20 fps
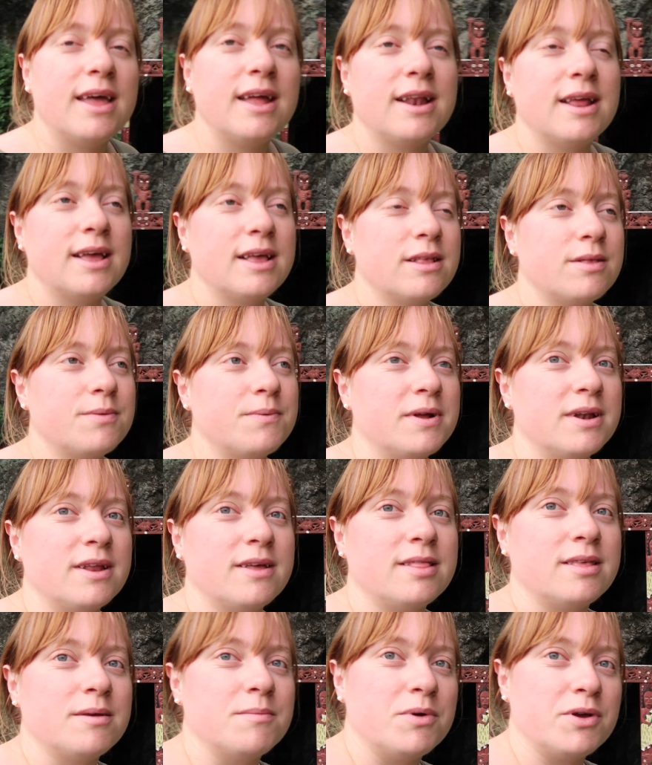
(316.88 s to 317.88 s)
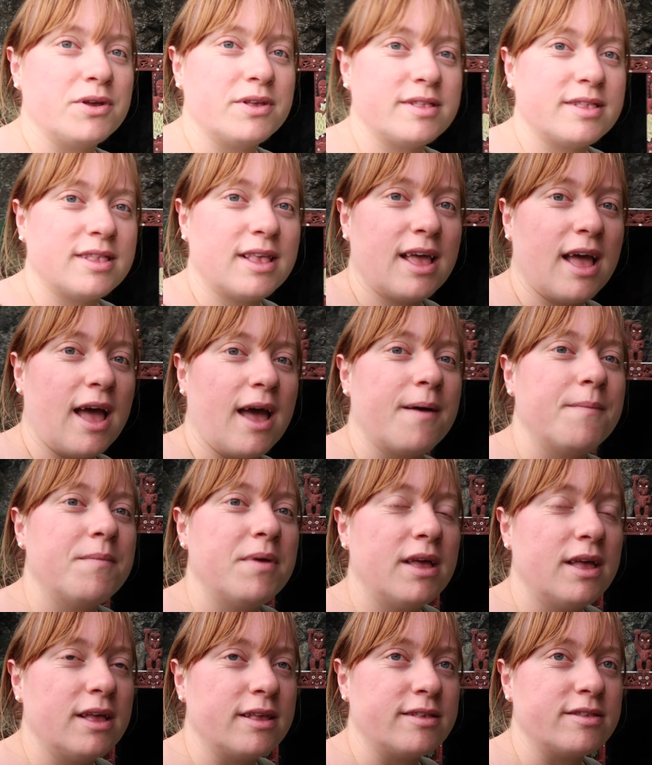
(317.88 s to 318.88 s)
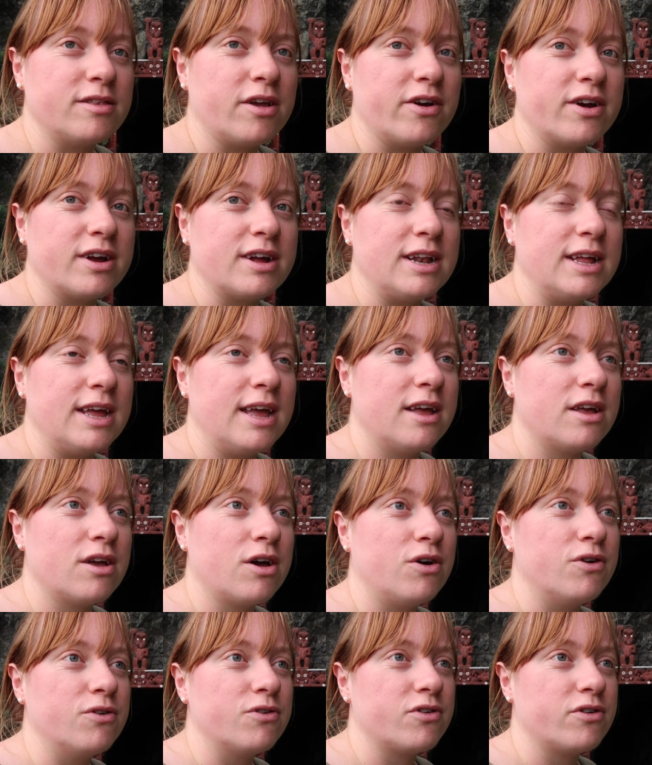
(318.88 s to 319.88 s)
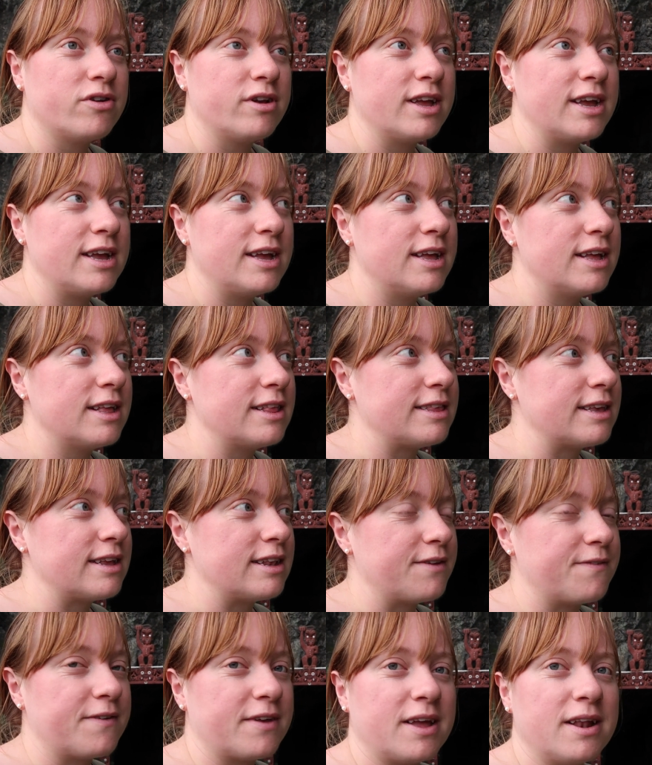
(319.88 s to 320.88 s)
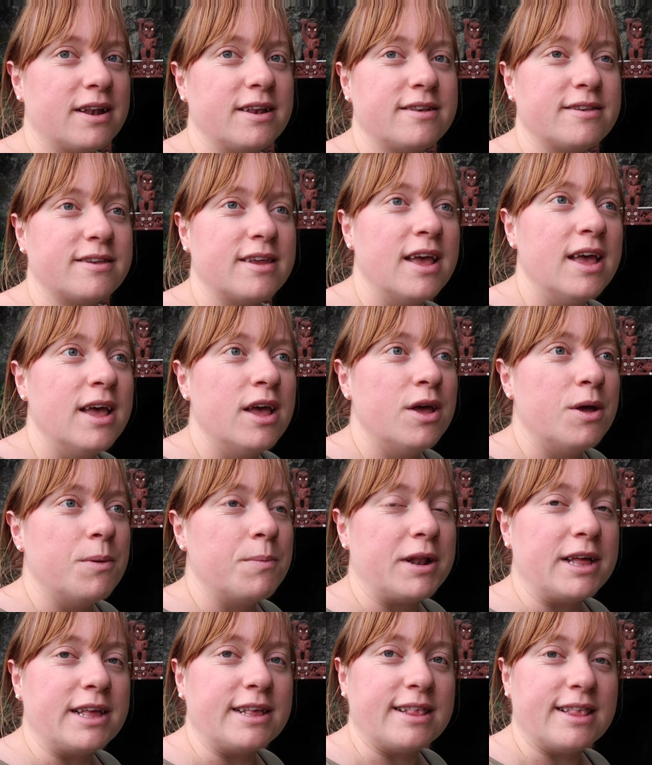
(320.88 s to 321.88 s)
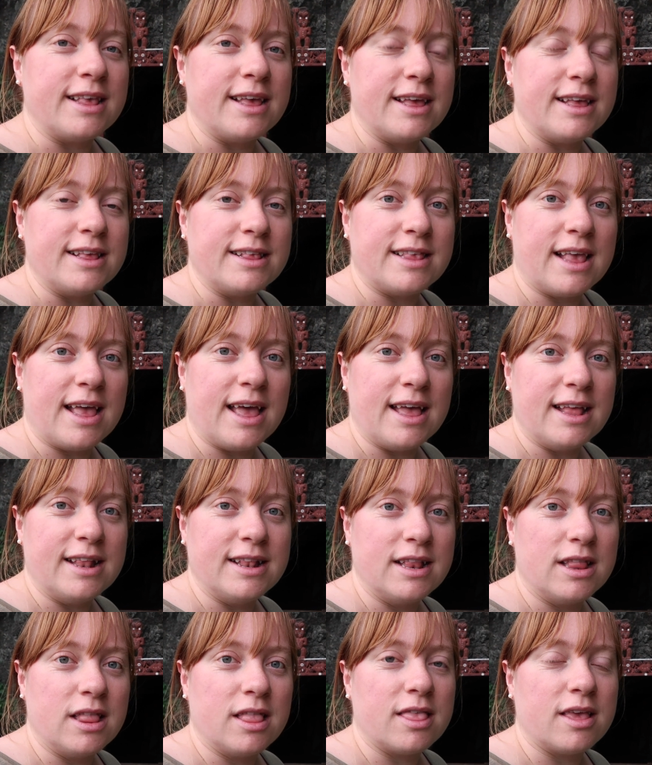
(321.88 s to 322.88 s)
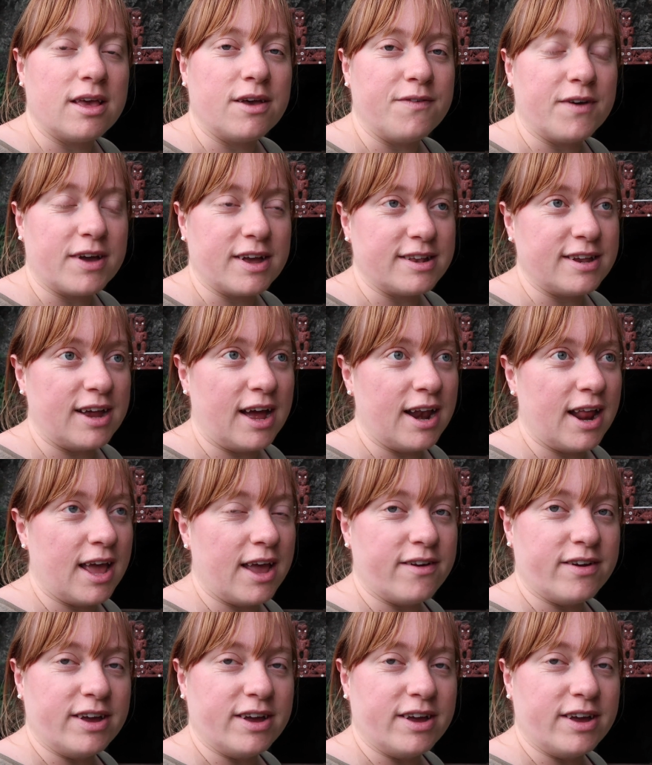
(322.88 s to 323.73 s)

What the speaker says: it is one of the most historically and culturally significant places in the Whakatane